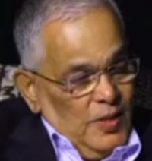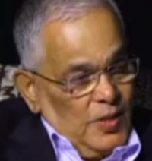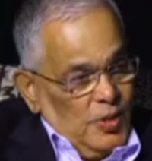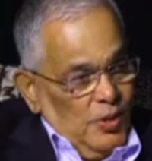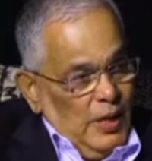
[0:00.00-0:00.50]

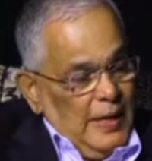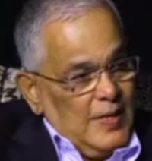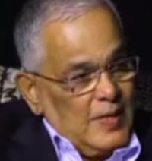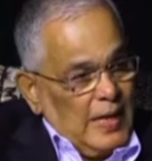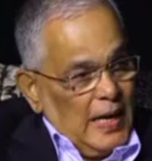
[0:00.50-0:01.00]
So, a
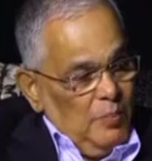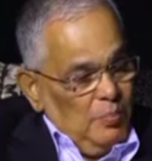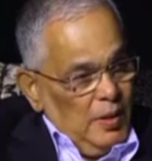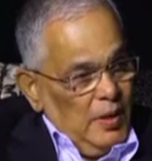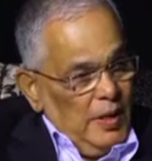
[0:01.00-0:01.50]

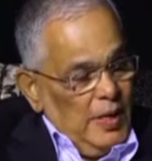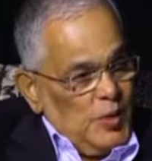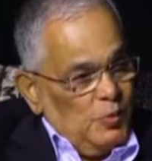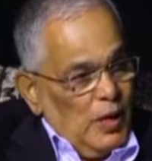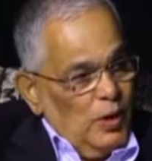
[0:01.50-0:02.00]
disciple
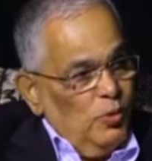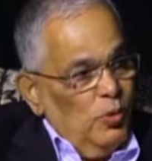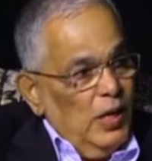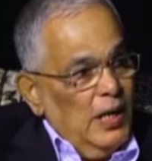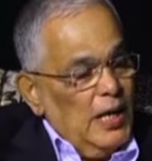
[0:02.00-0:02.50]
is one who
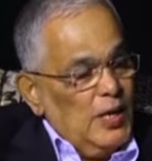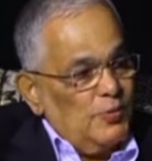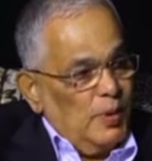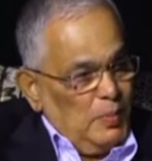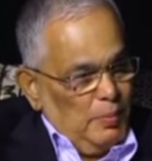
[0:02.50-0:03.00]
learns
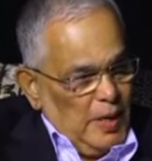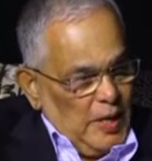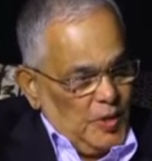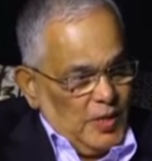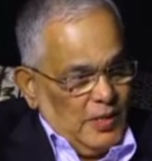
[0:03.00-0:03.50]
from the
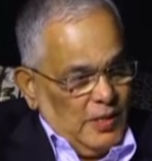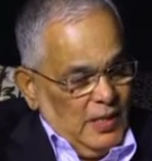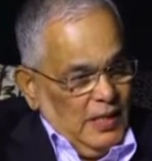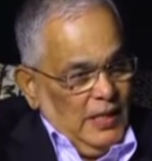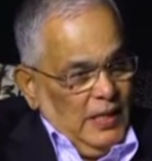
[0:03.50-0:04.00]
master
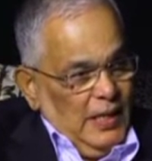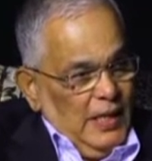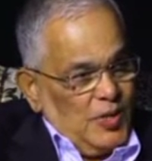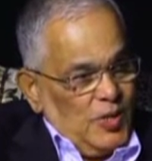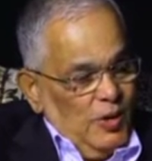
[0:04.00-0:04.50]

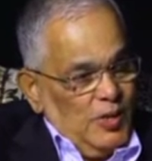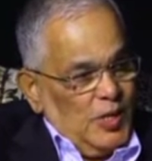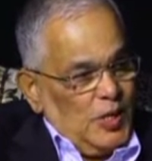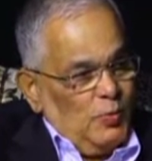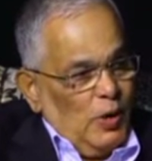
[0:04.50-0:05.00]
it is not
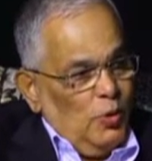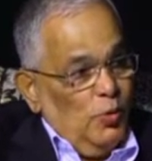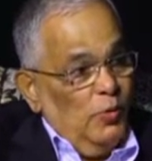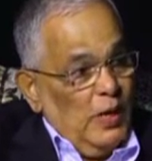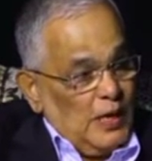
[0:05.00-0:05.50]
just one who
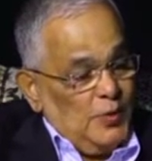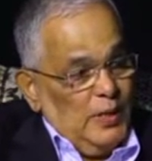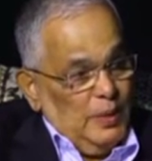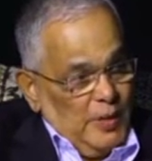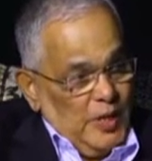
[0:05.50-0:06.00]
works for
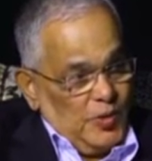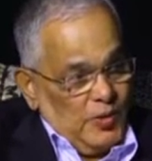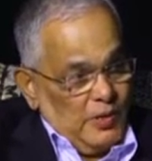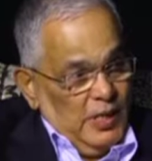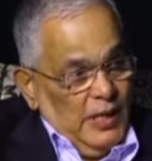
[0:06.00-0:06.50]
the
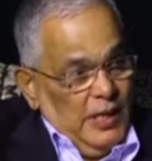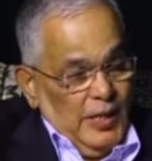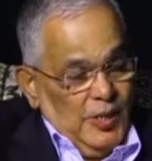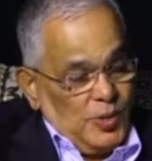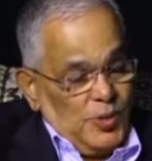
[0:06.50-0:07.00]
master.
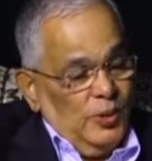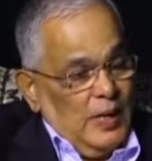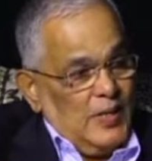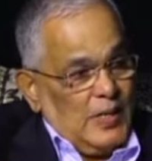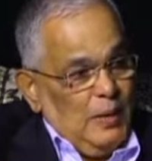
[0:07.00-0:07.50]
It is true the
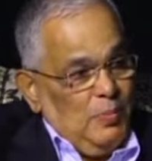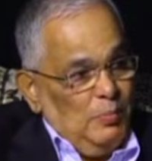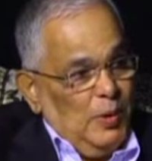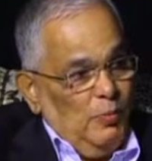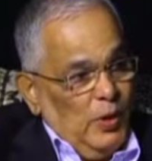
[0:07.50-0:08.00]
disciple
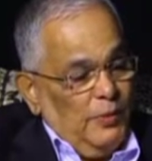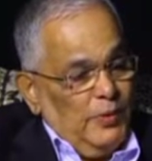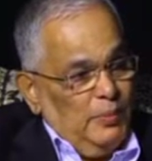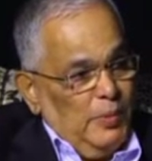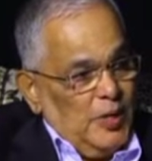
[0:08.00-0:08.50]
may work
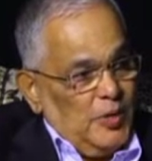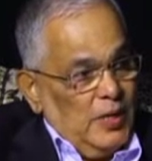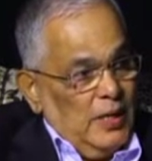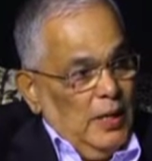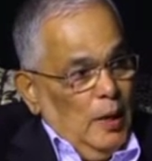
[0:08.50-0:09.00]
for the
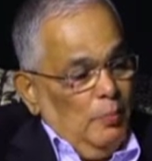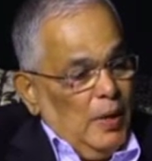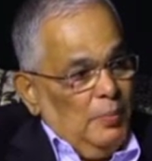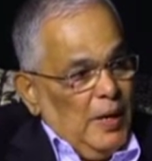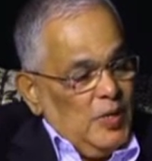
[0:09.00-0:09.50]
master,
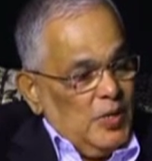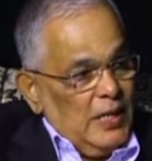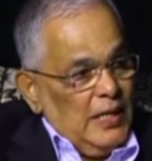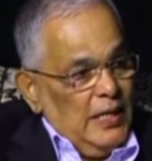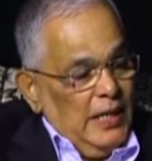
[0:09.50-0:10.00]
but
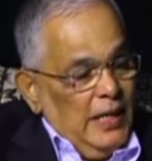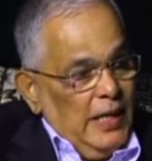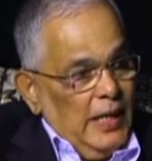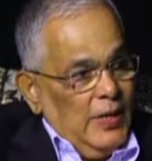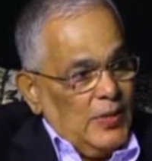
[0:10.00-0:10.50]
basically
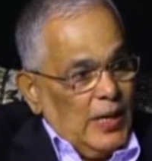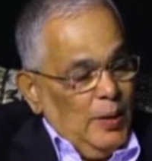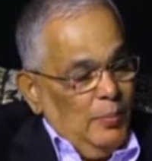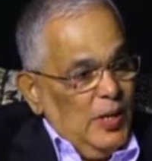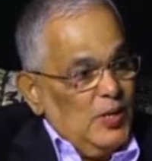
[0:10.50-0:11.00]
a
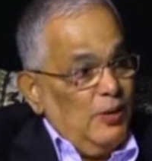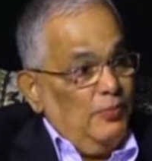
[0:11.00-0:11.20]
disciple is a